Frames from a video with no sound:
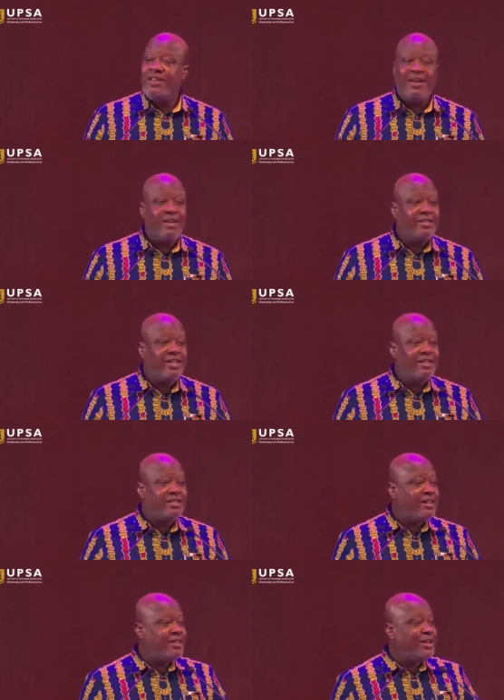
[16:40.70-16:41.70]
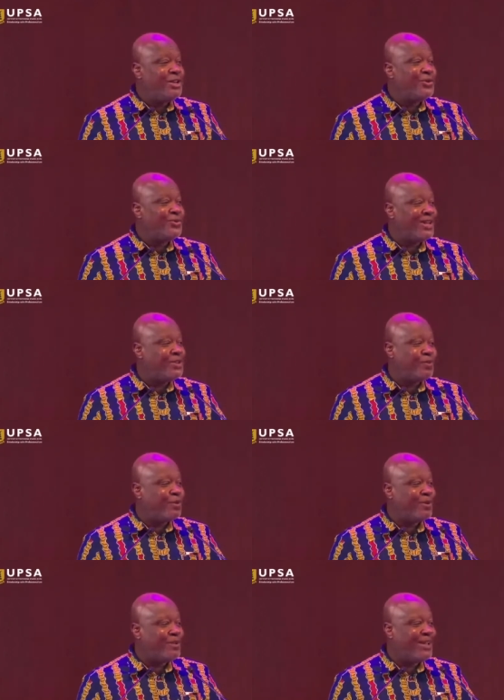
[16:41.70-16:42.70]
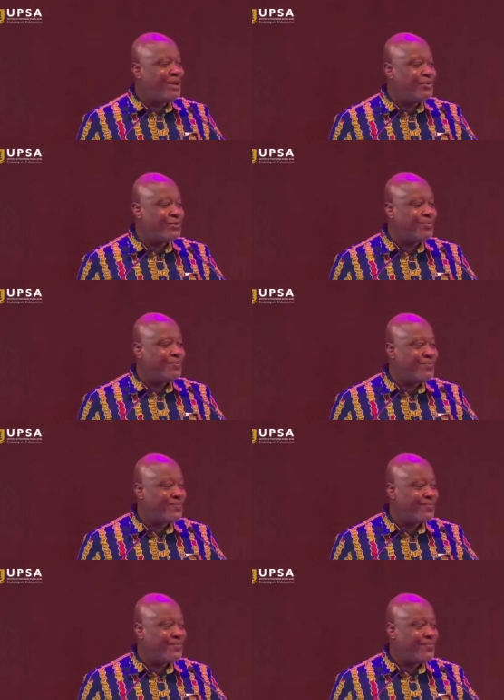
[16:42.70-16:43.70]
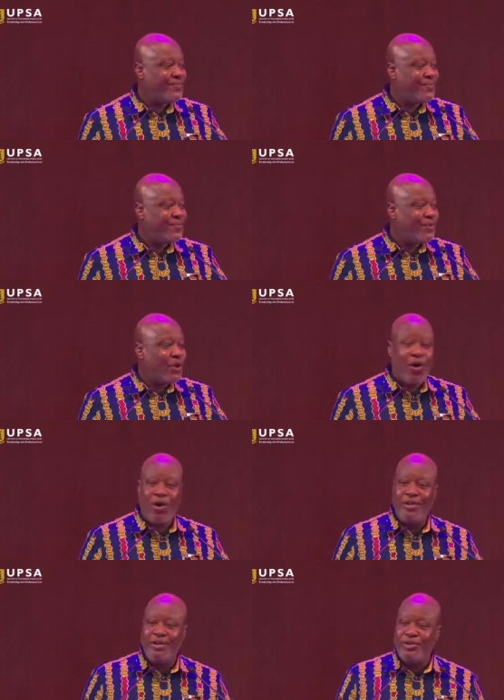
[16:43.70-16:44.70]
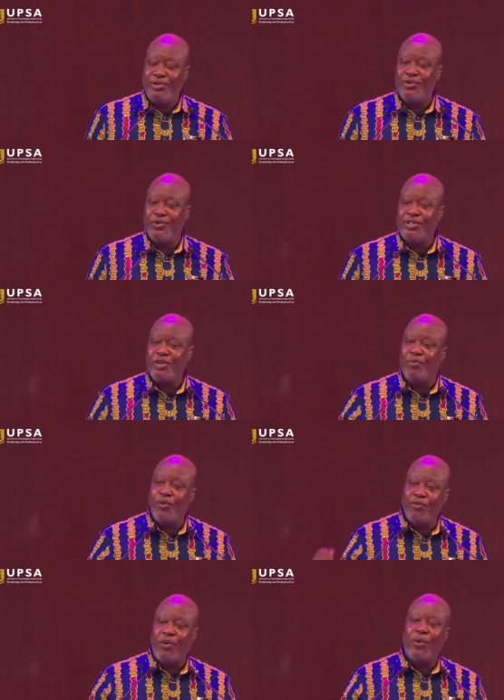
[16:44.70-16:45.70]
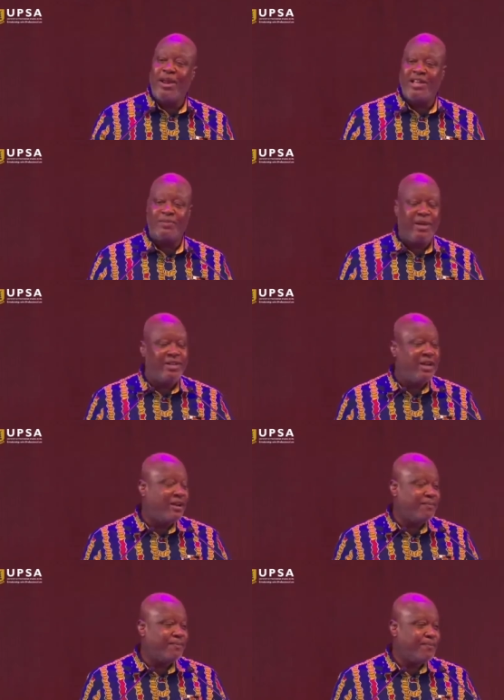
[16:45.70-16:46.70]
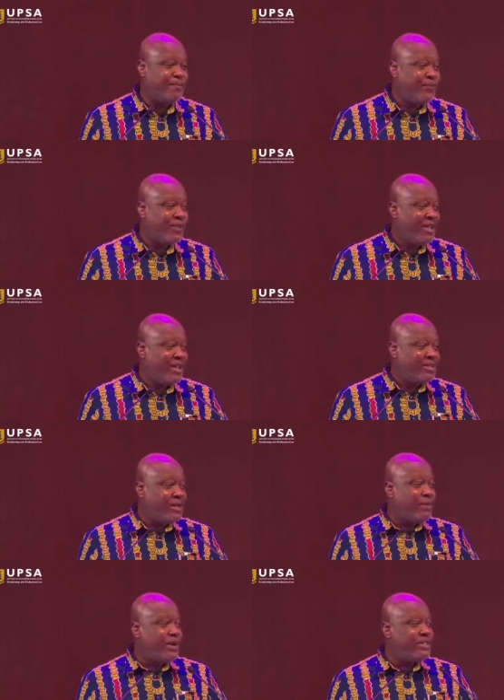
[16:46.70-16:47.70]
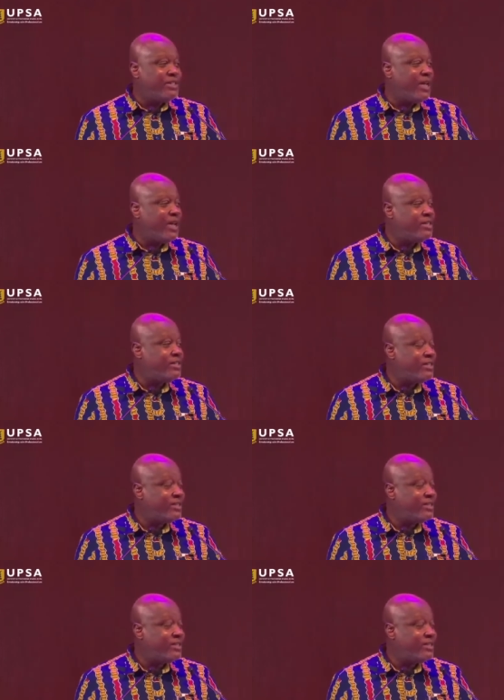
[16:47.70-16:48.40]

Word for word: that there's nothing new that you probably can do. All you need to do is improve on what has been done. Somebody said,